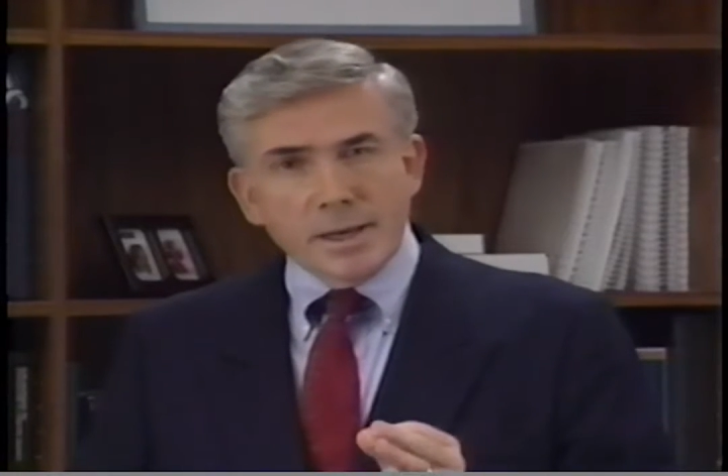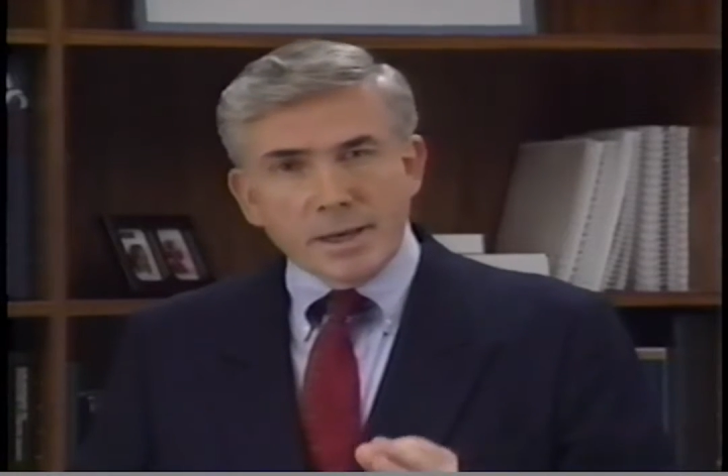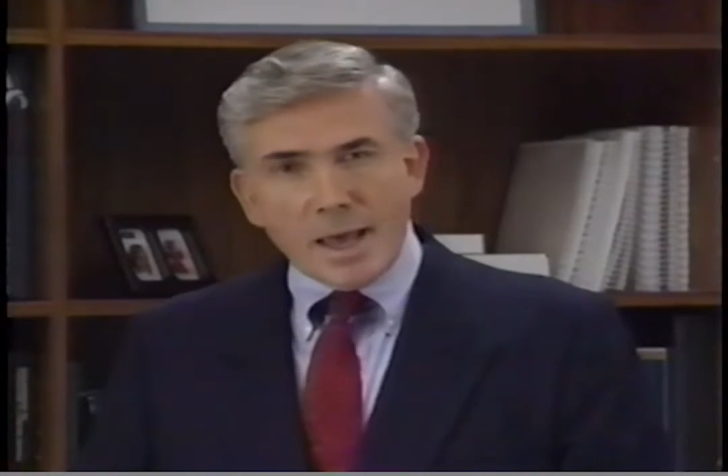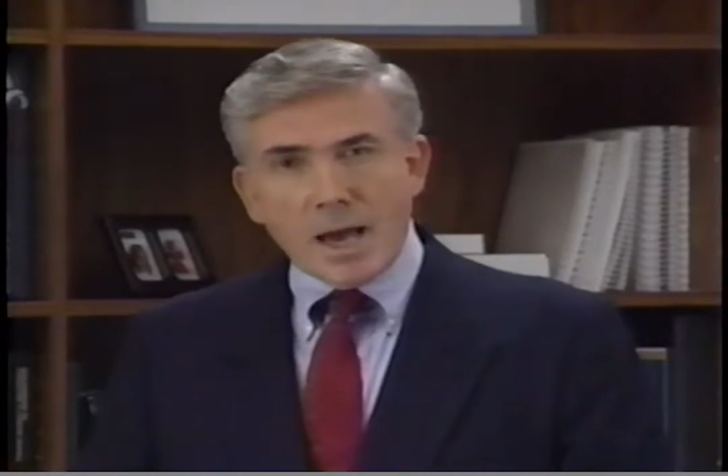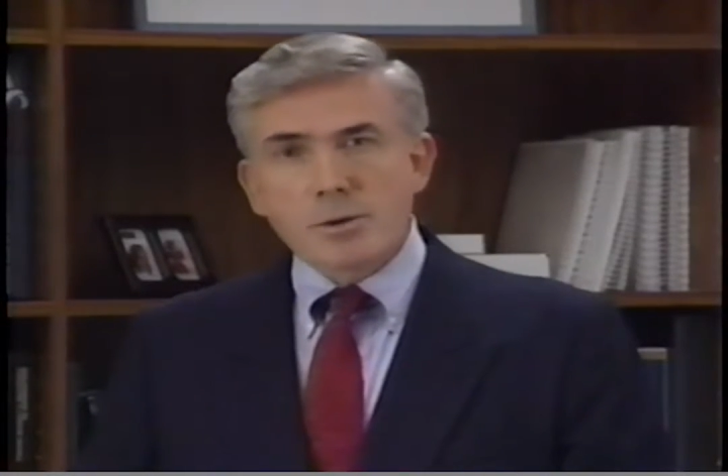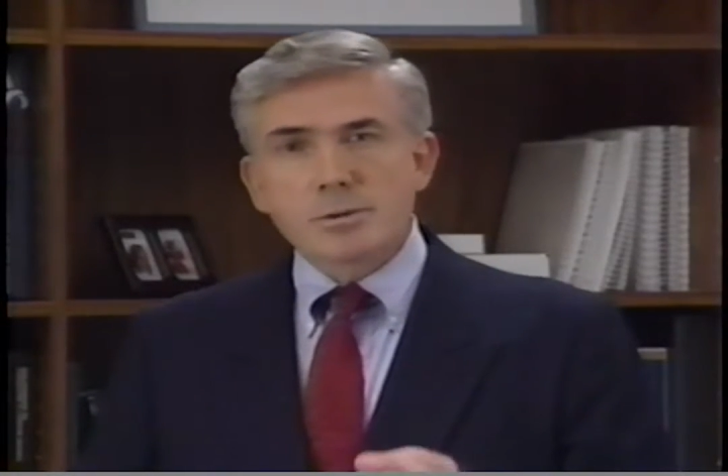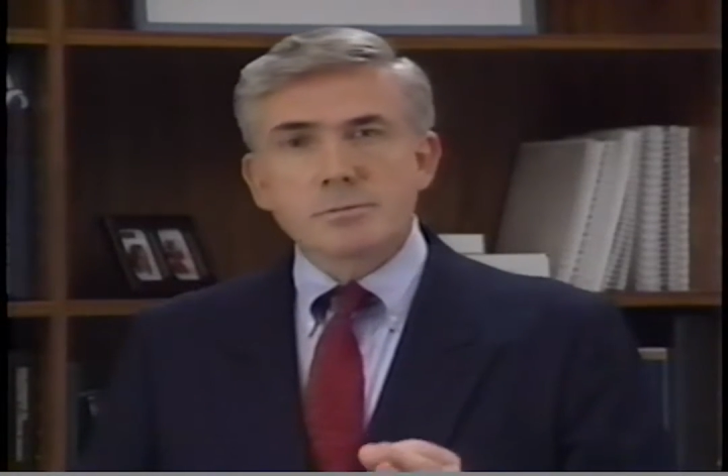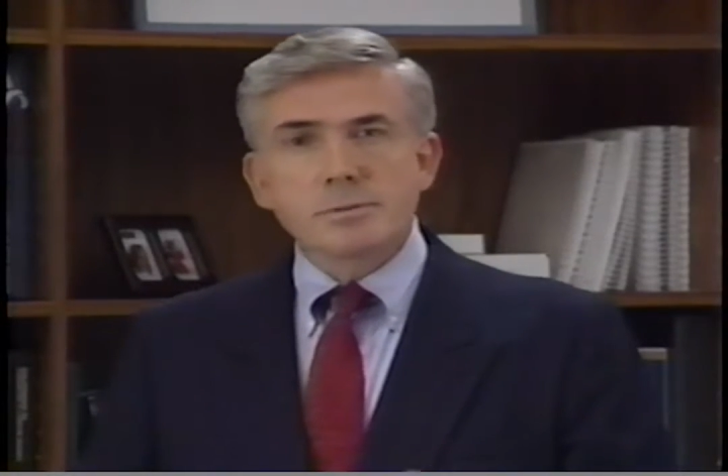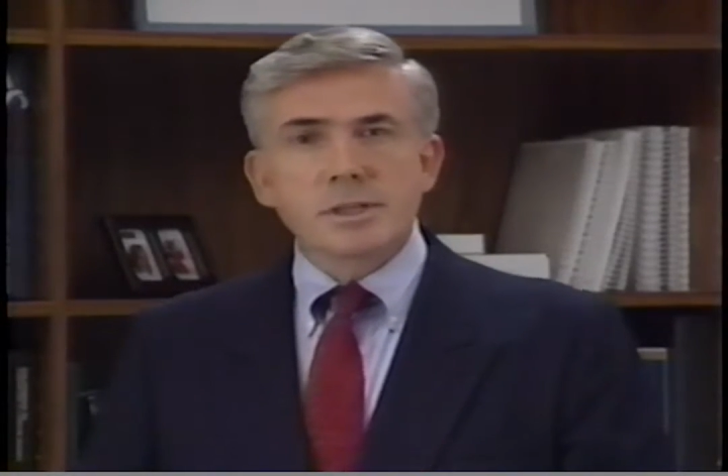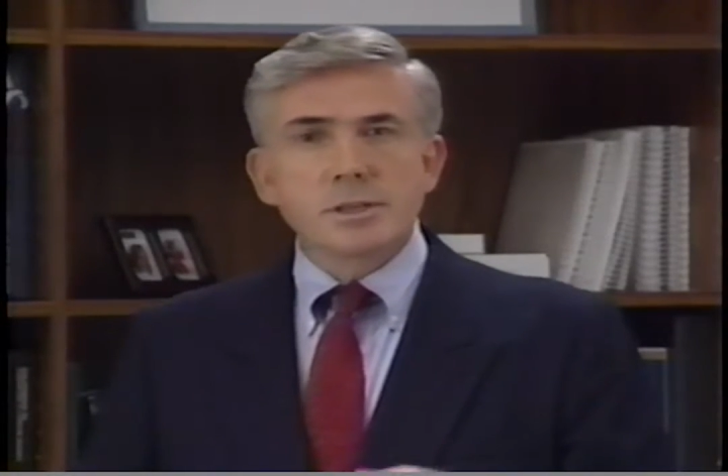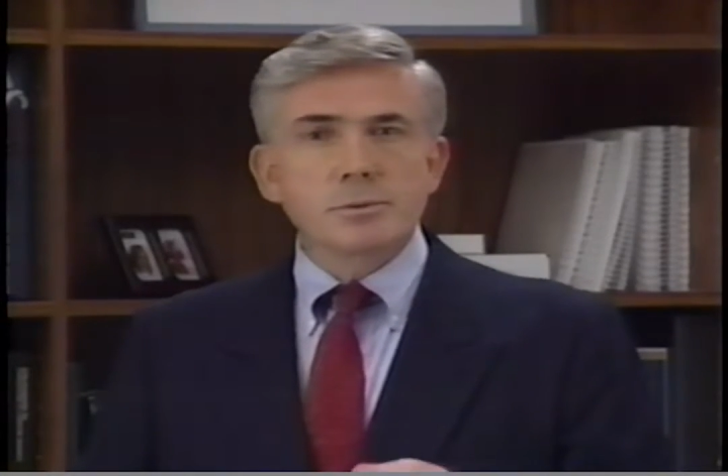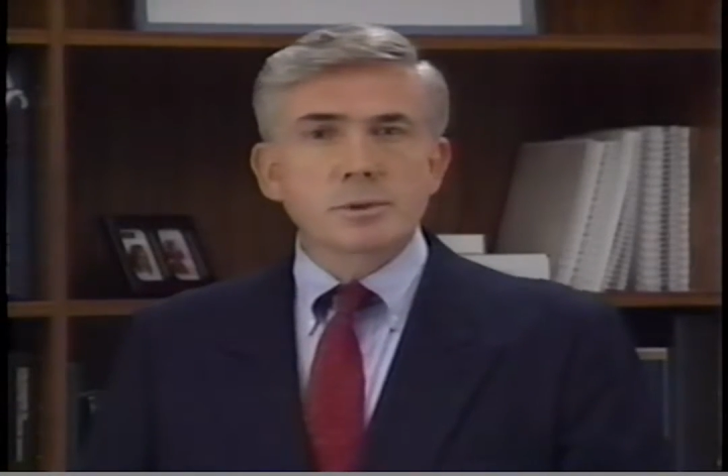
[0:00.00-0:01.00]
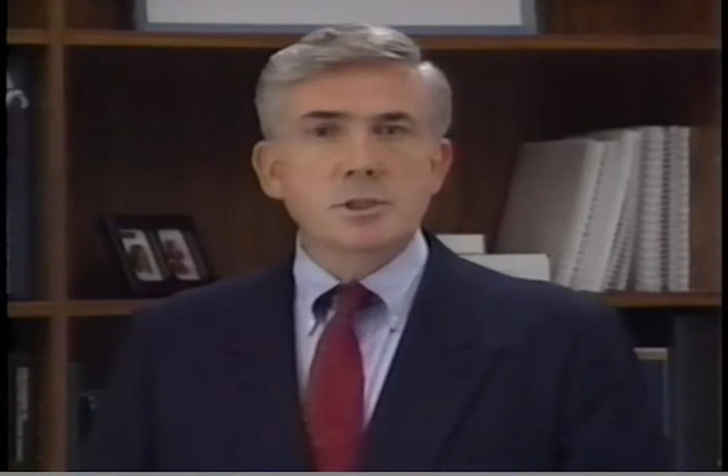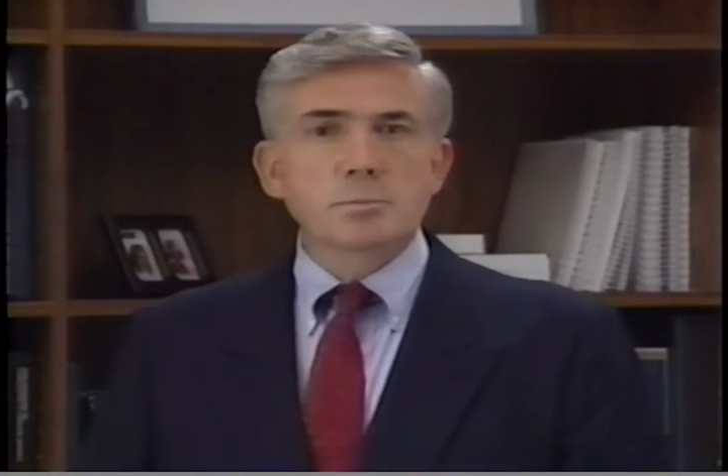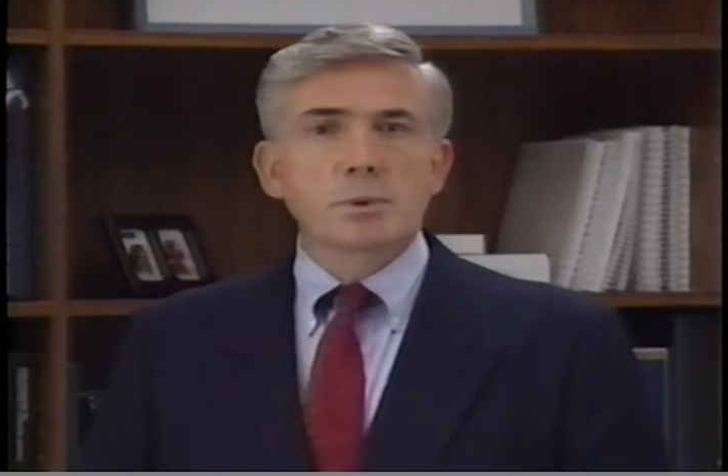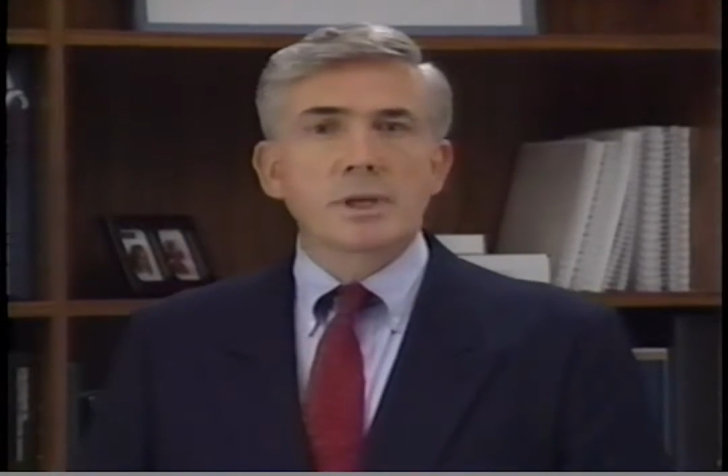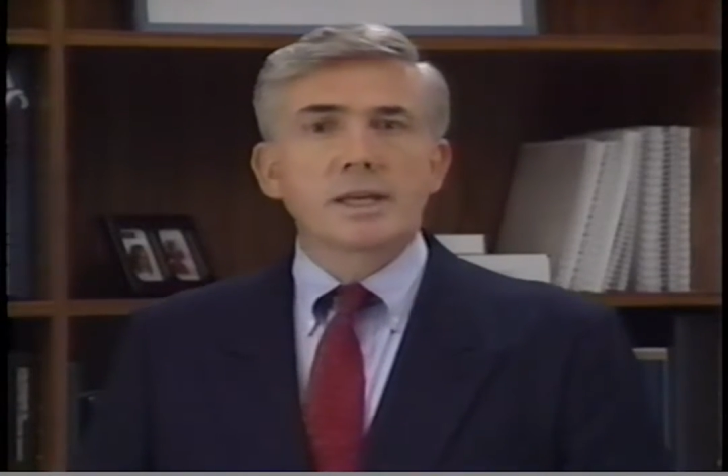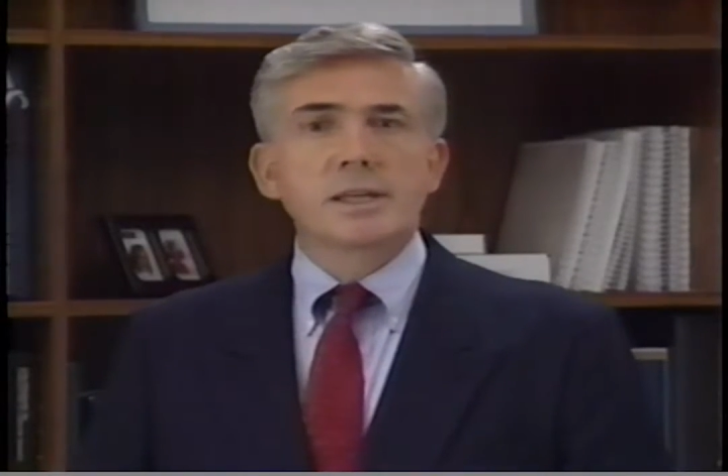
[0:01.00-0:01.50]
Now you need to
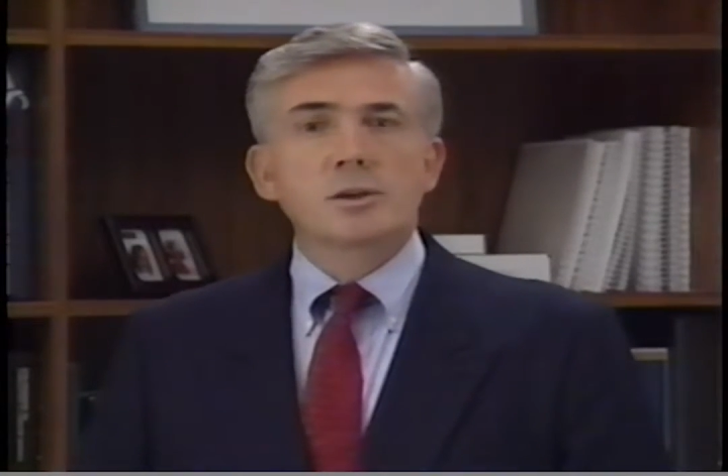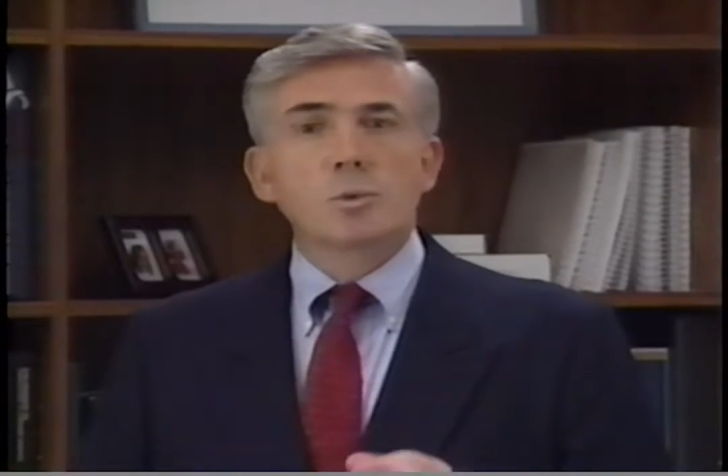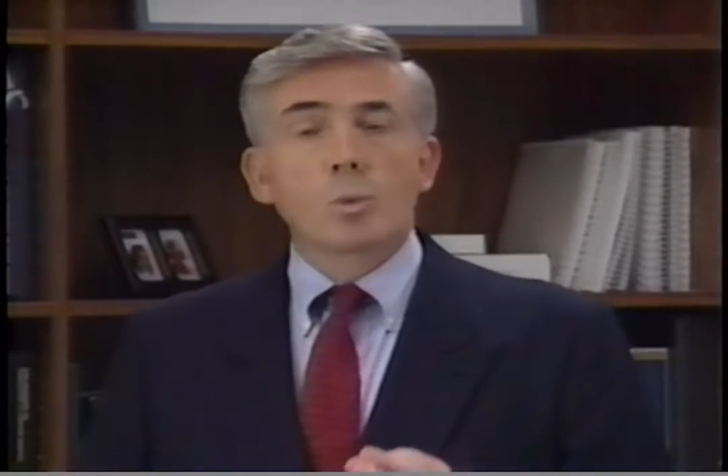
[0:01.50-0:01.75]
explain